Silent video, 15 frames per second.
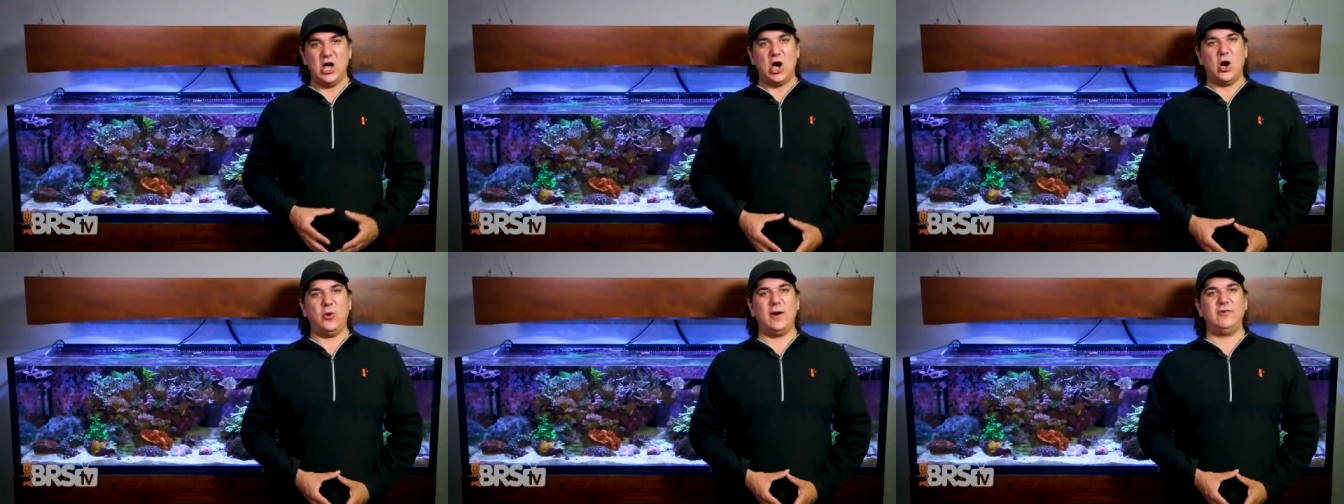
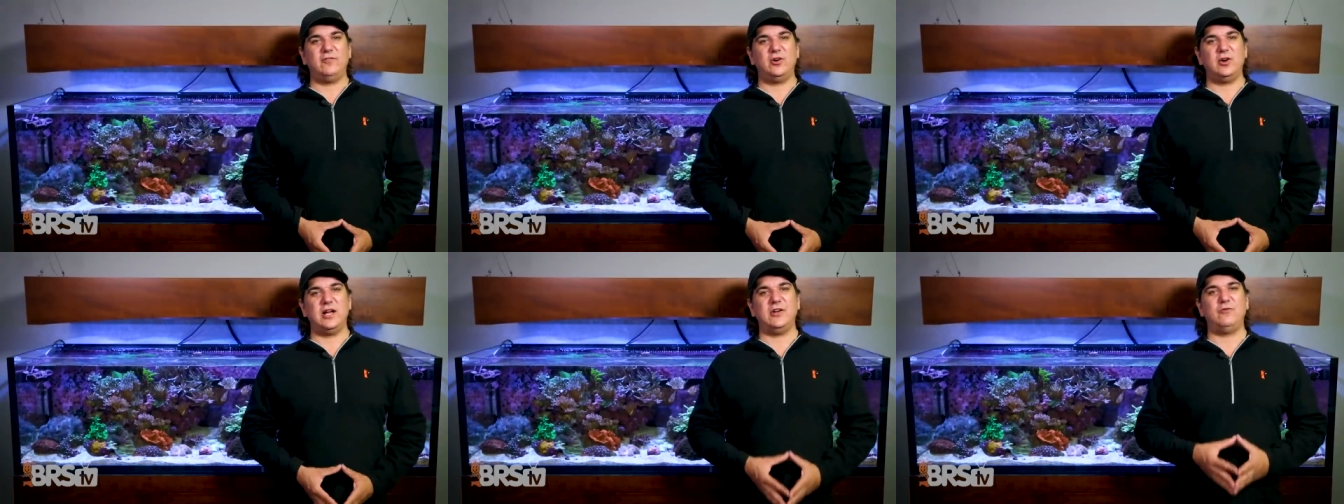
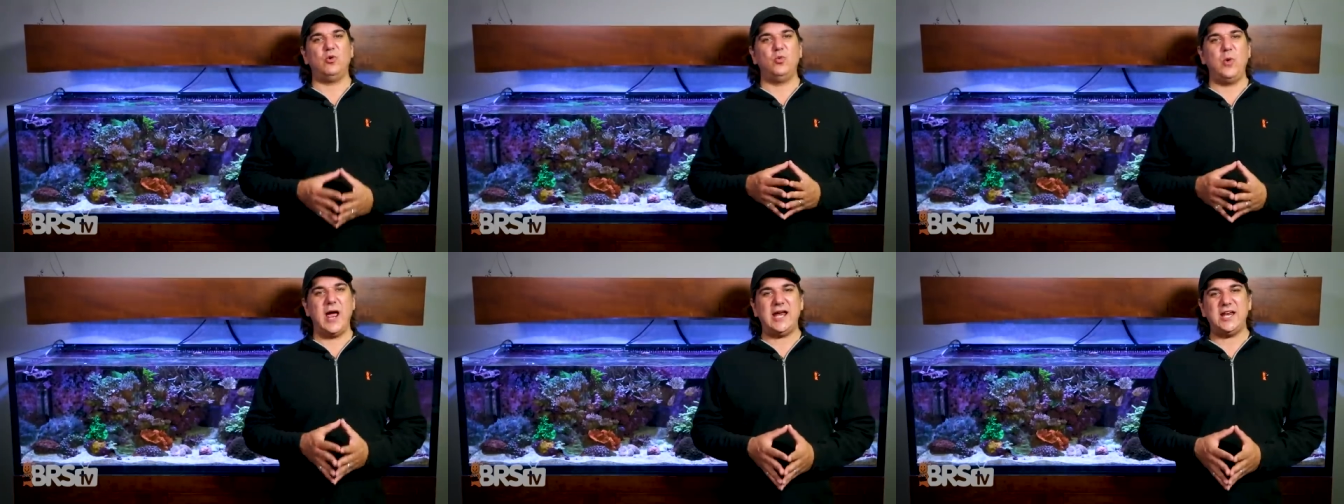However, if we're
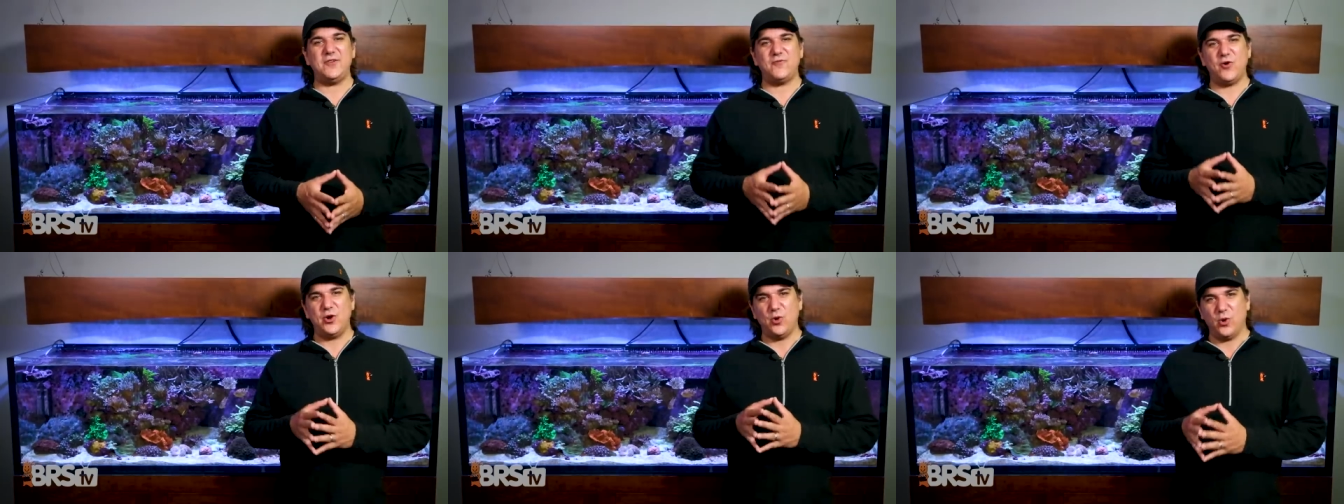
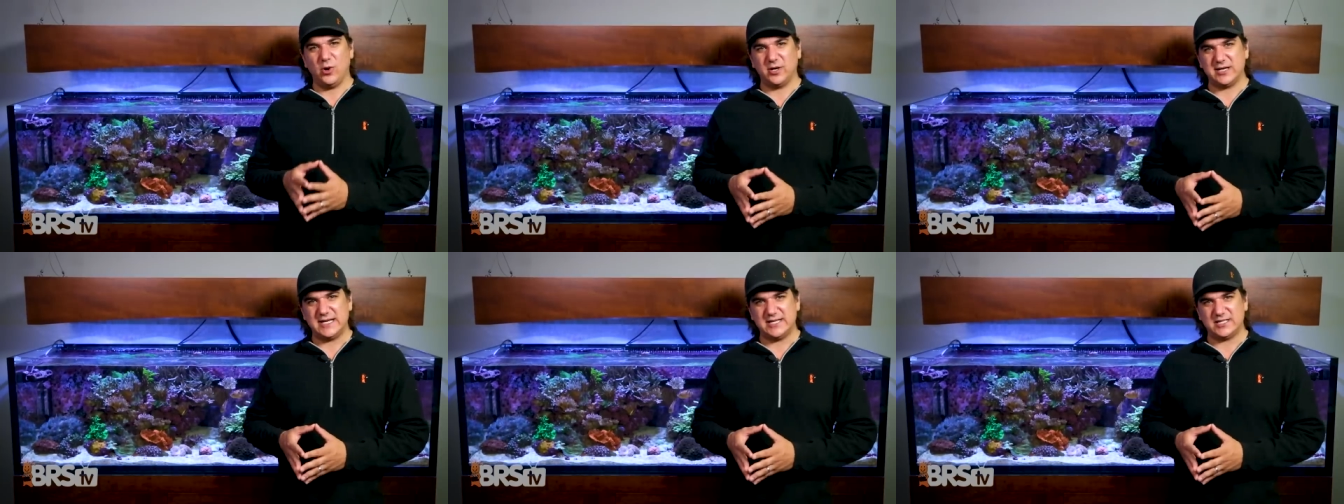waiting for an
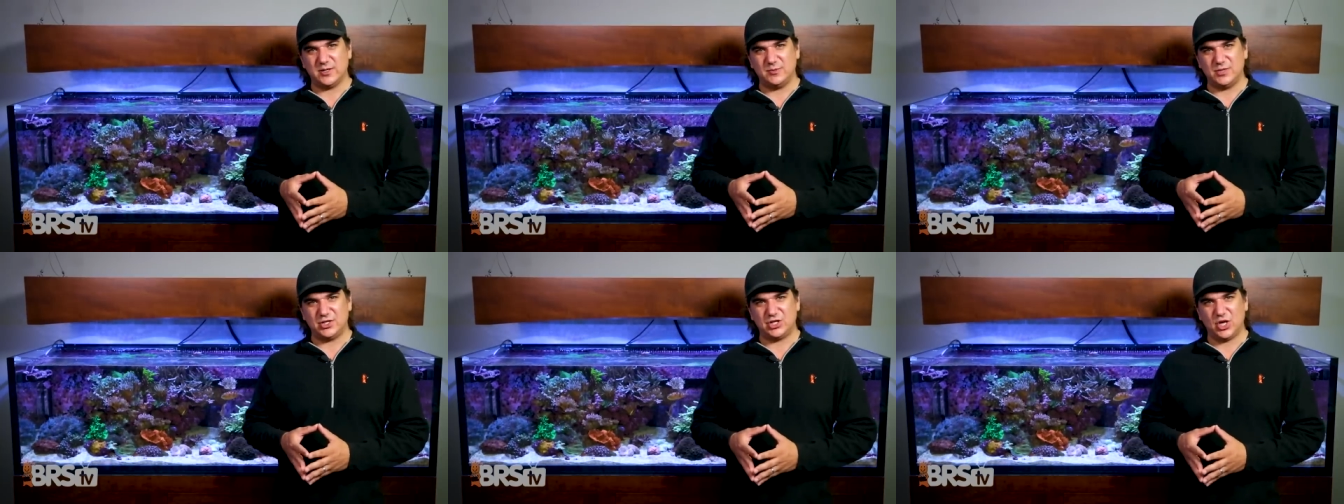
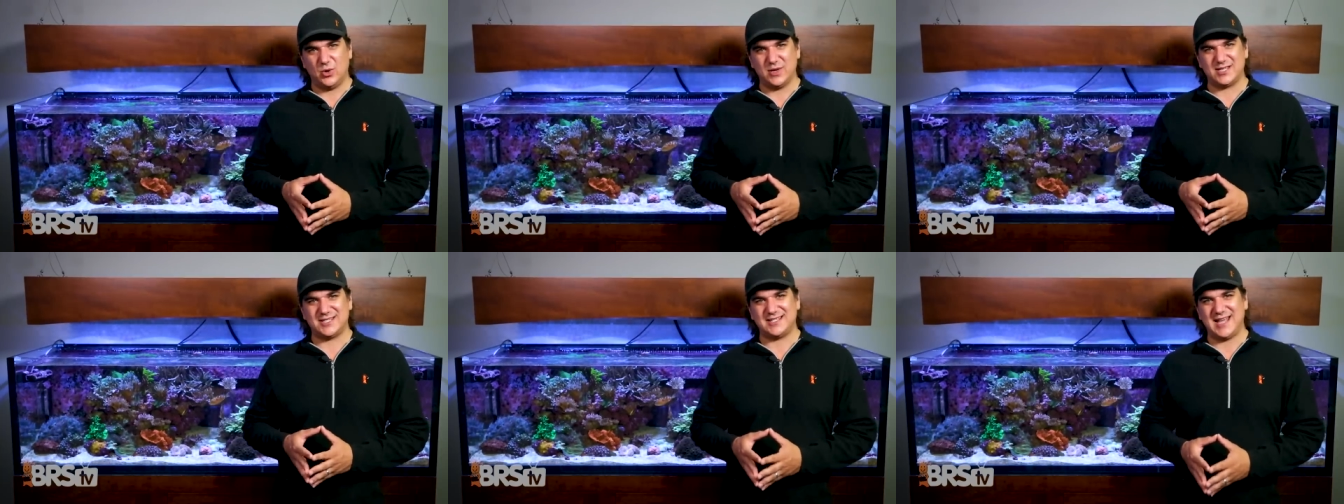organism to
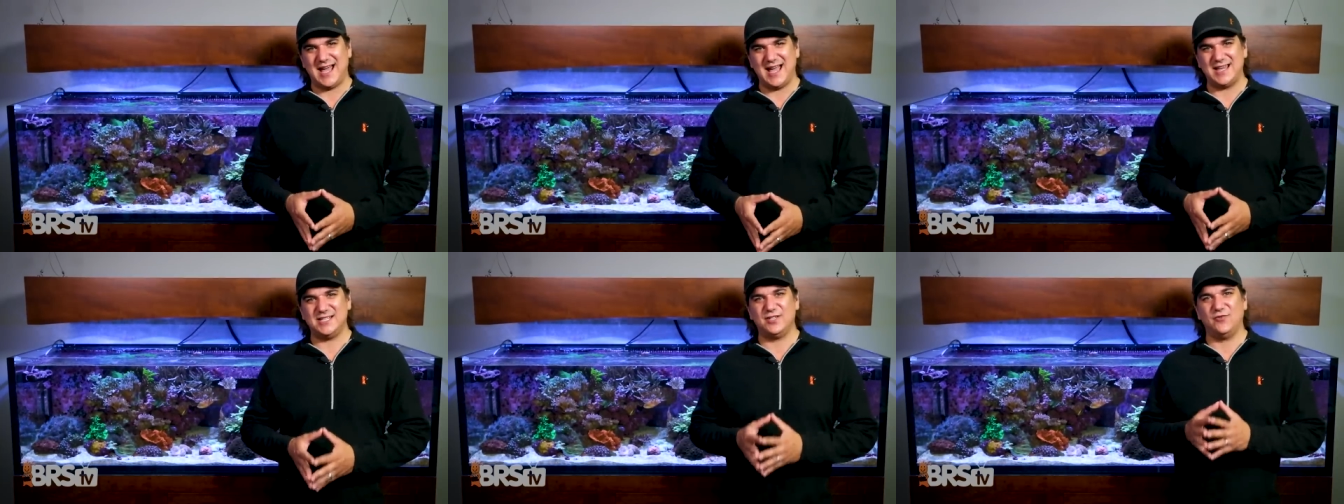show us
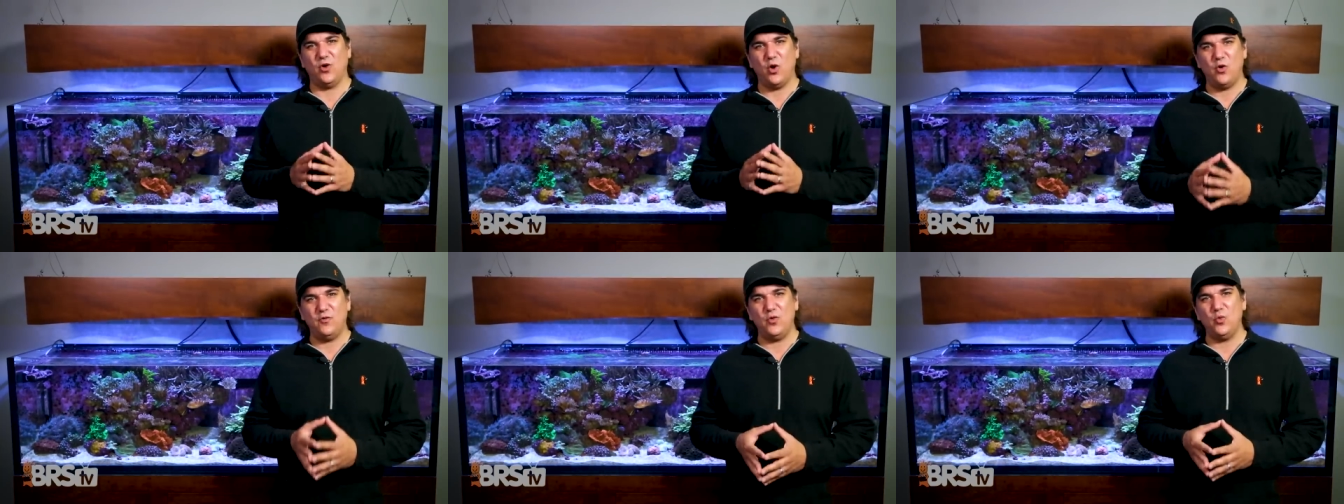signs of
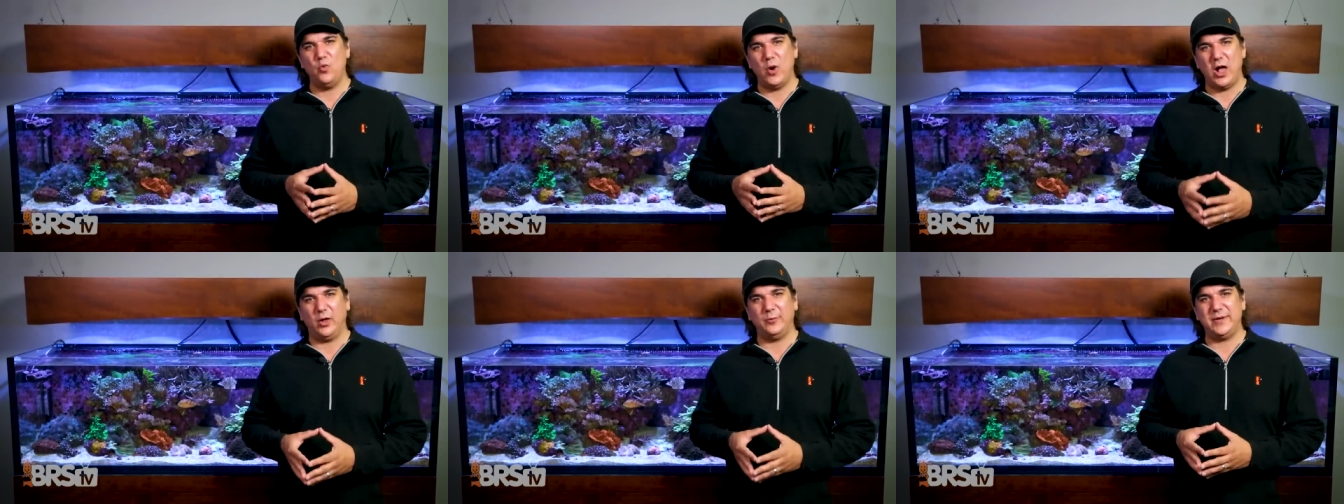
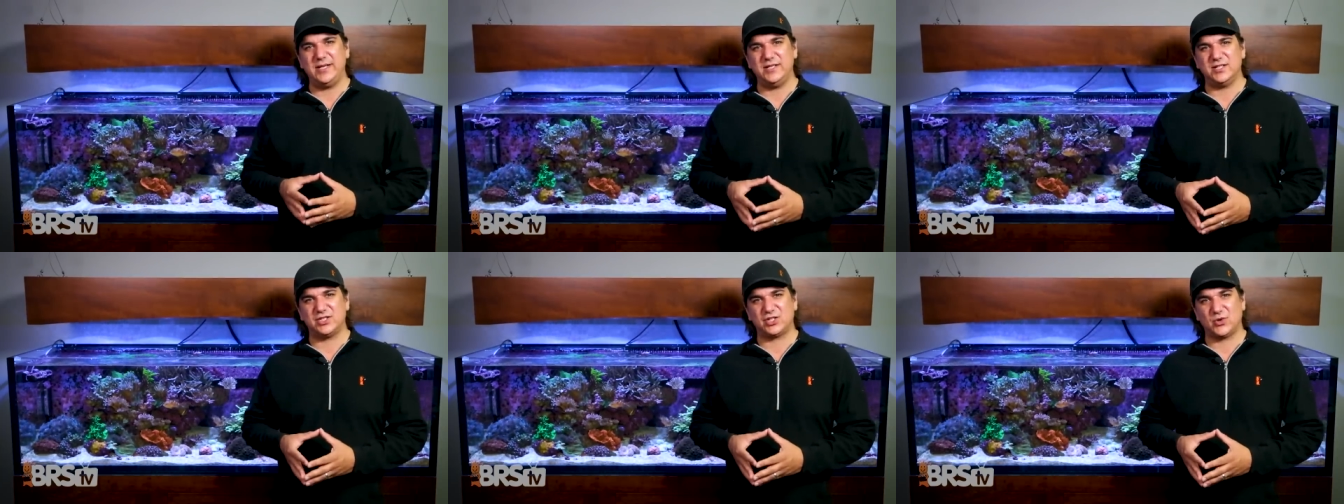
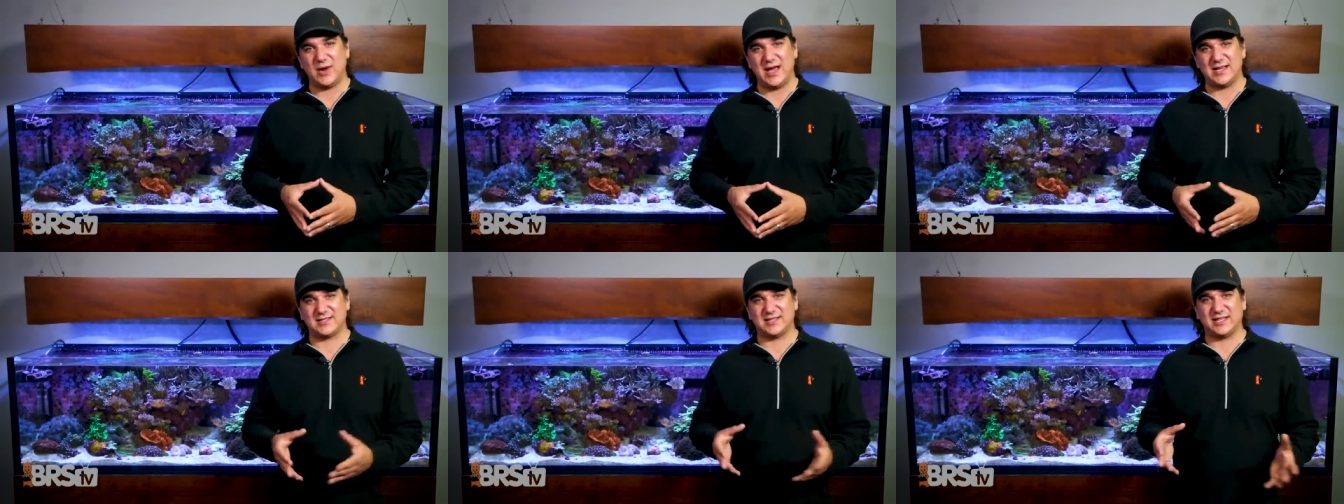overwhelming
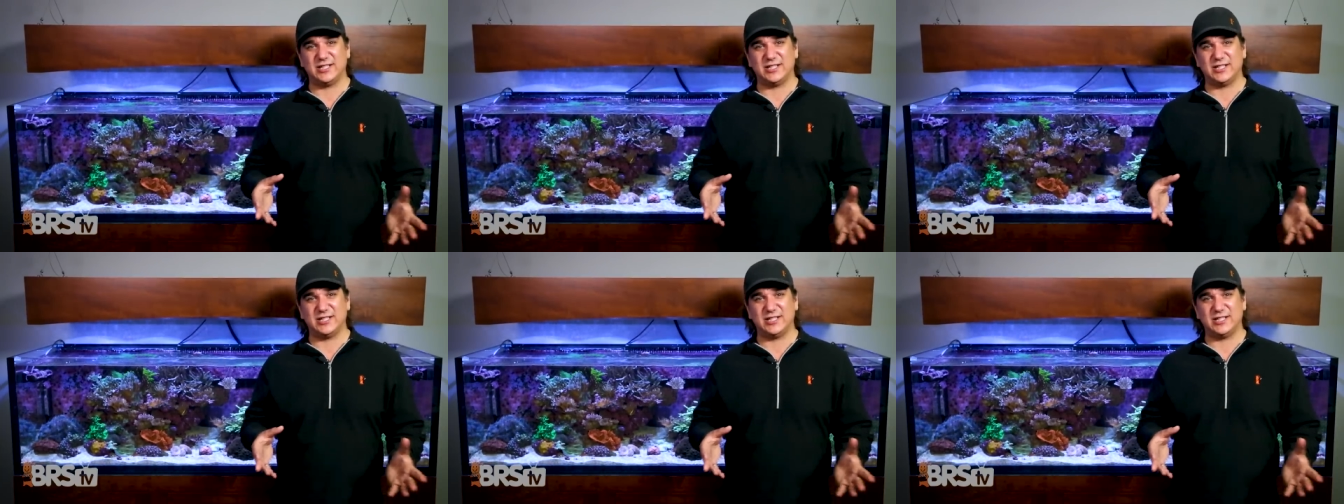distress,